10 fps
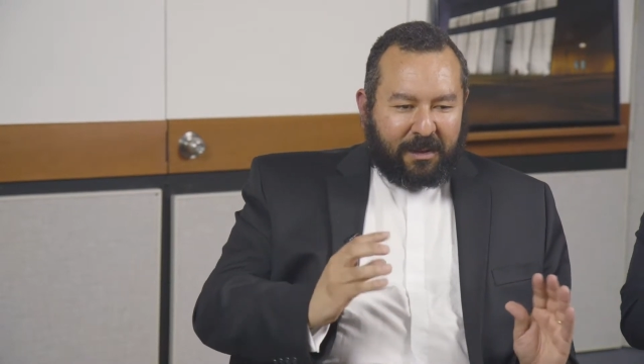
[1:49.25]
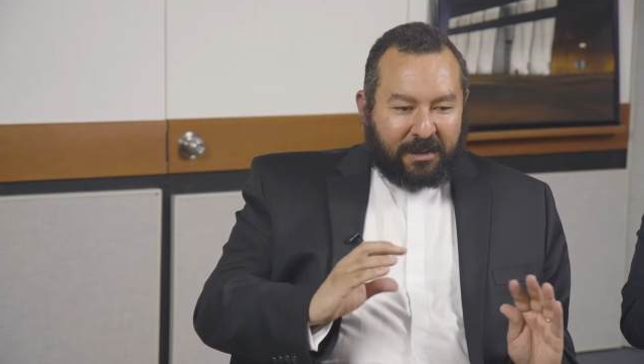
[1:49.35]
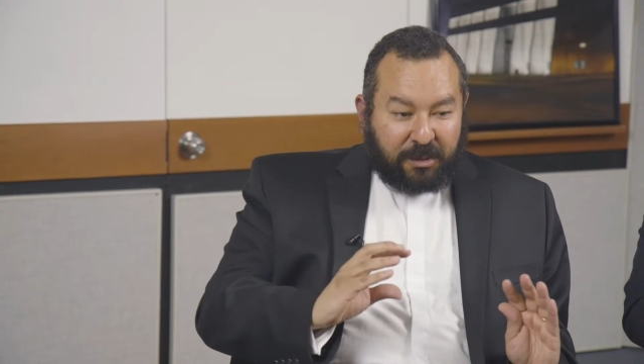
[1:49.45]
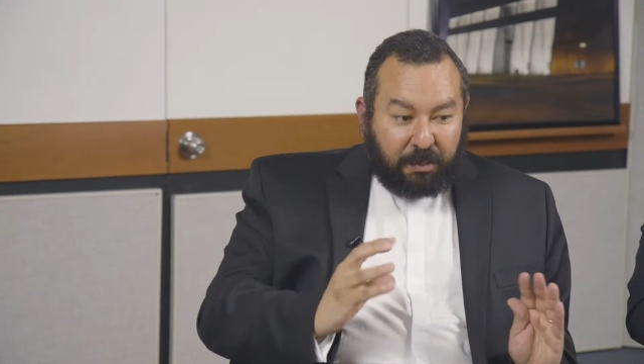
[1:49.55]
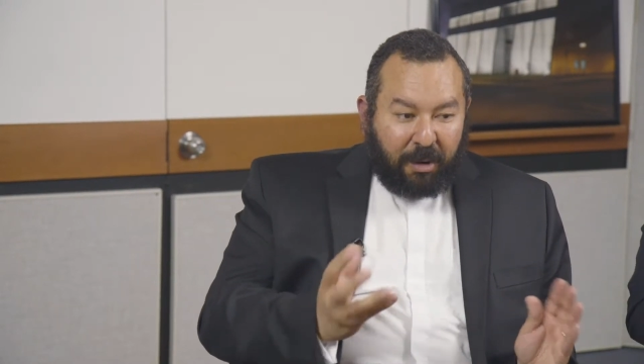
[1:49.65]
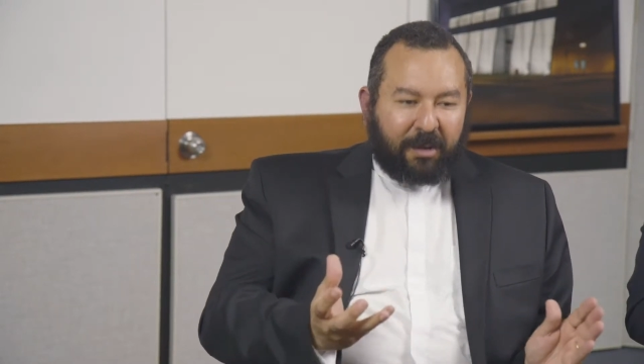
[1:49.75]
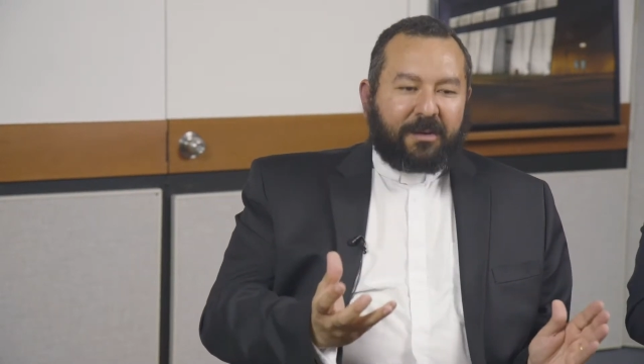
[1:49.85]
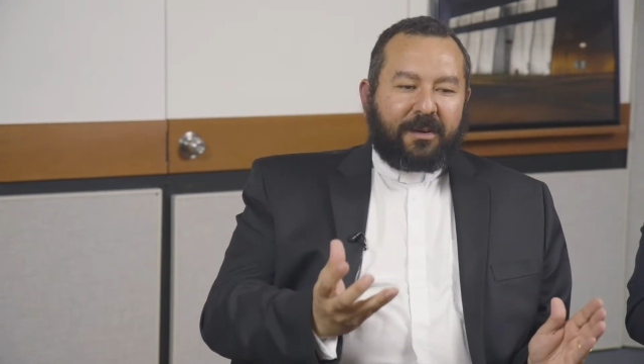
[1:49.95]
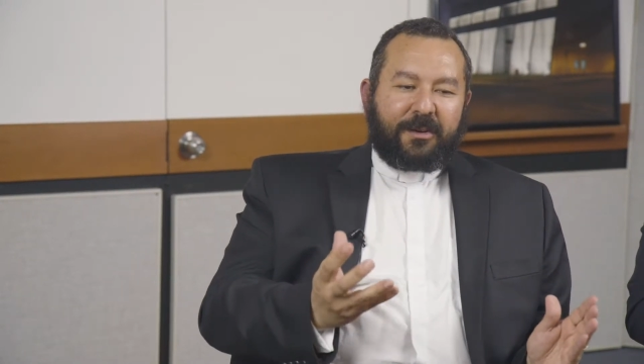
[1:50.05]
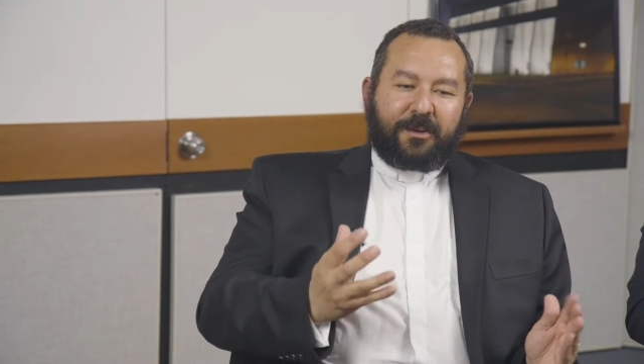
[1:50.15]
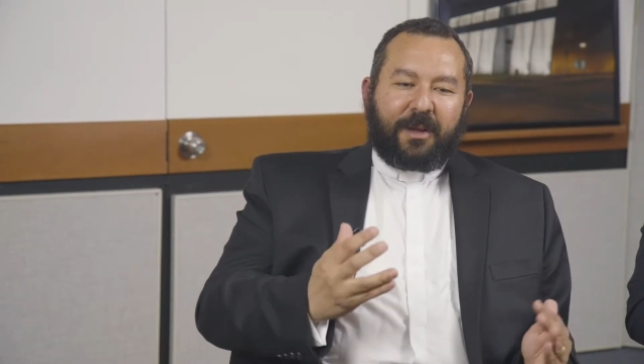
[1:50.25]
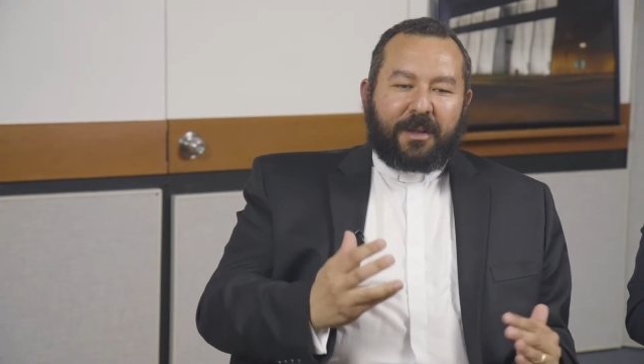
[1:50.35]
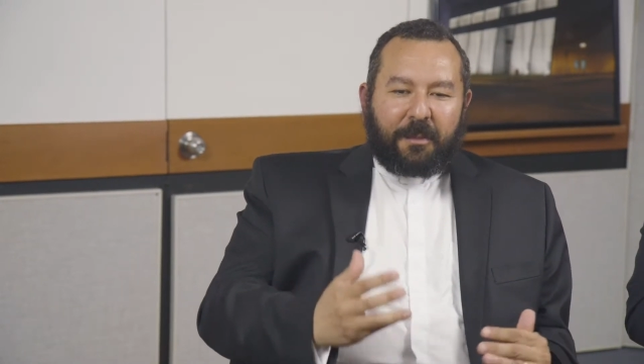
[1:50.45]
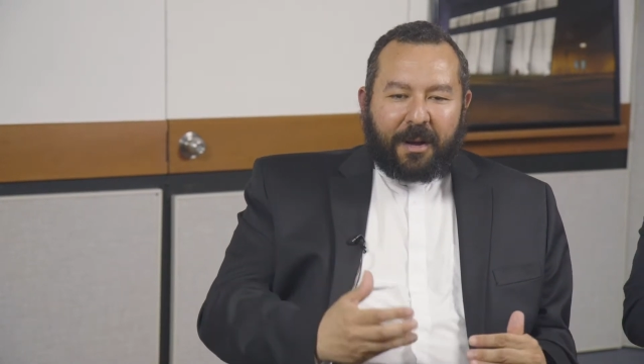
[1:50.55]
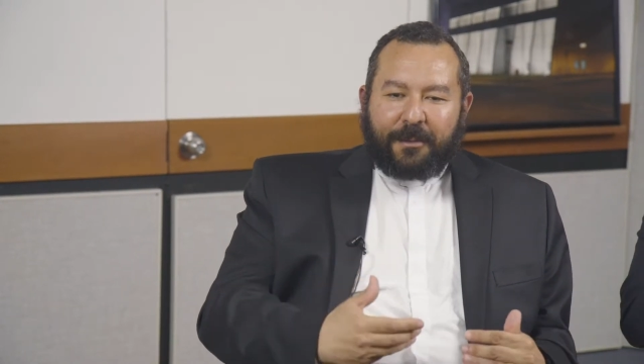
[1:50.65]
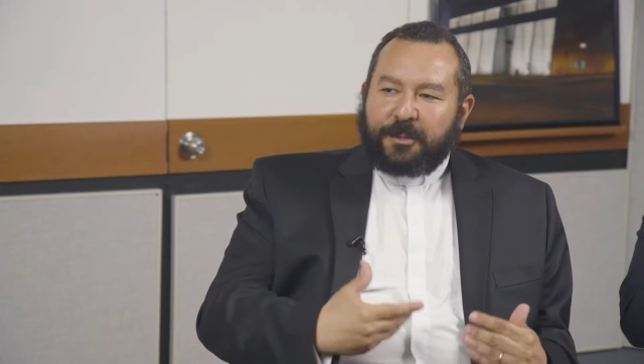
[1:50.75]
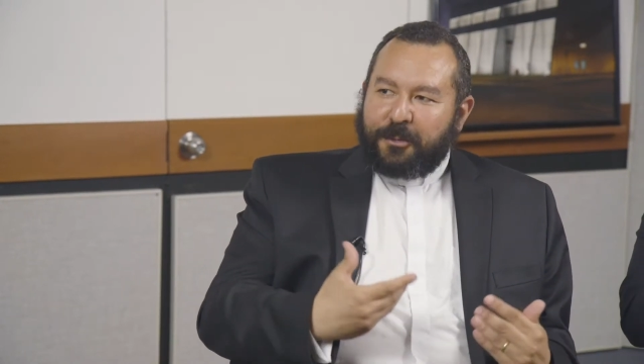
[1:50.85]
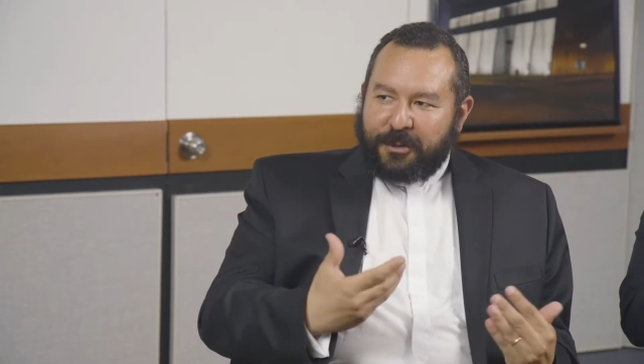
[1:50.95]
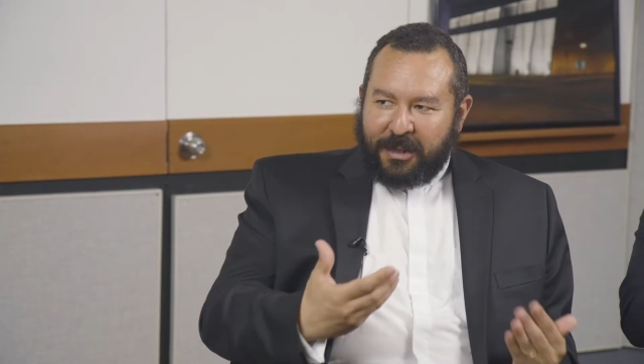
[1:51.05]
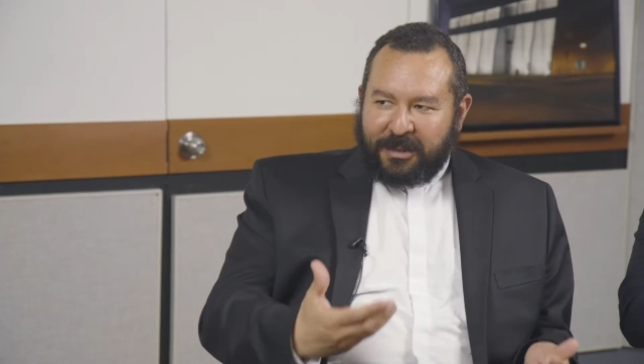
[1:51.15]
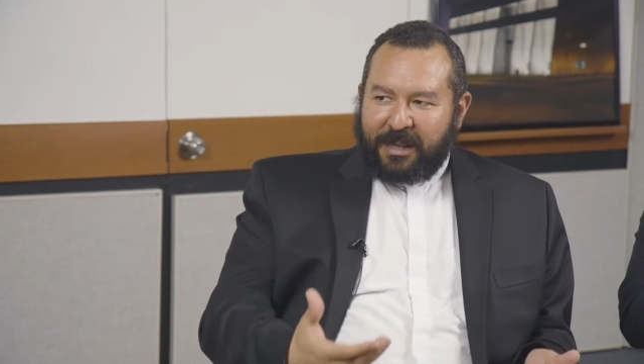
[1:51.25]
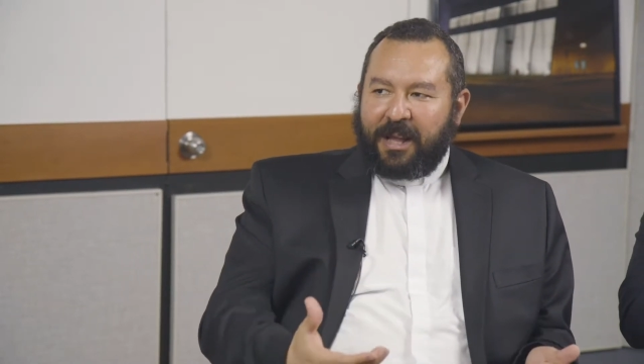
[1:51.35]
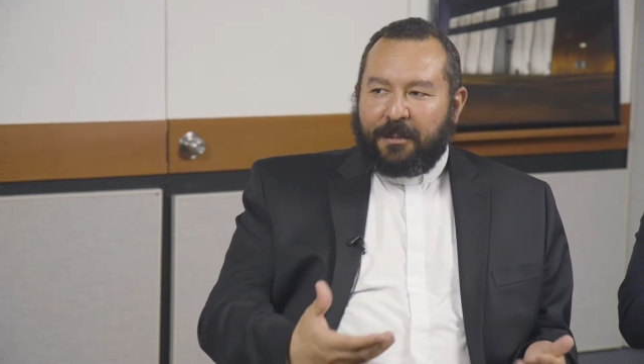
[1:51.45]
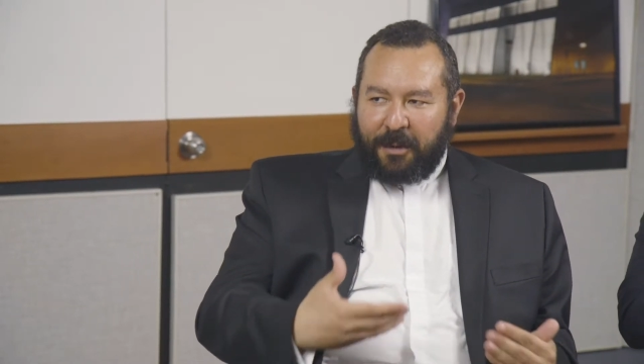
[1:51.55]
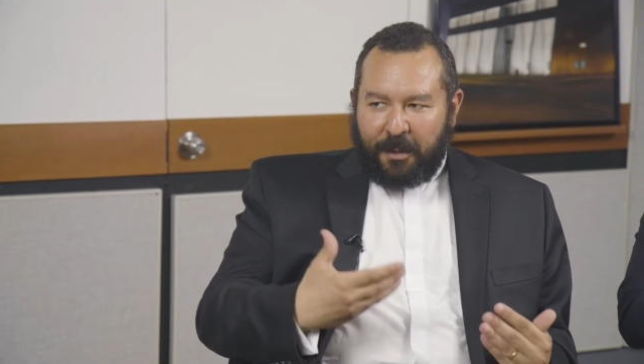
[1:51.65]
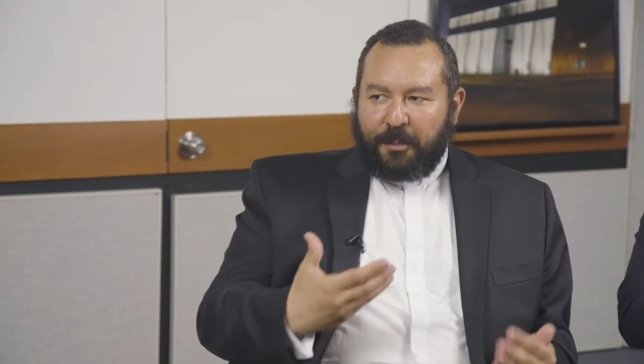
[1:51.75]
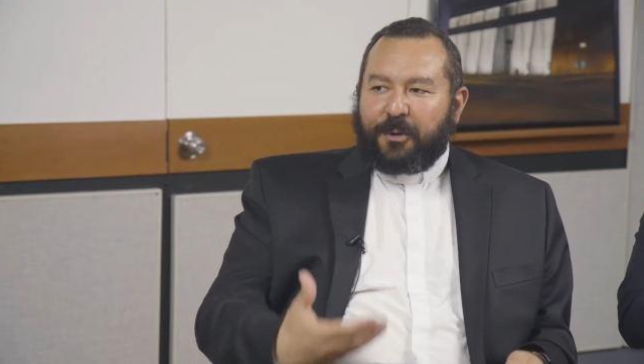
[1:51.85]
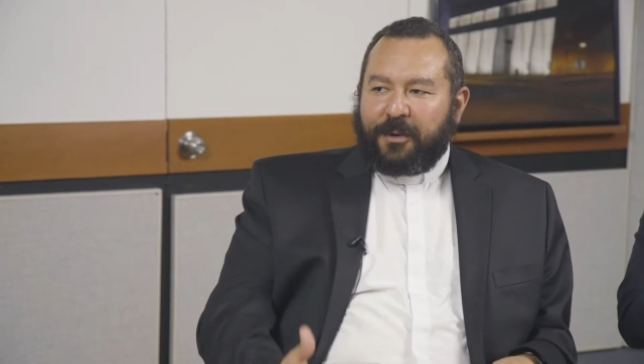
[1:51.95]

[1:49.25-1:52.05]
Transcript: smarter so that it becomes more sustainable and more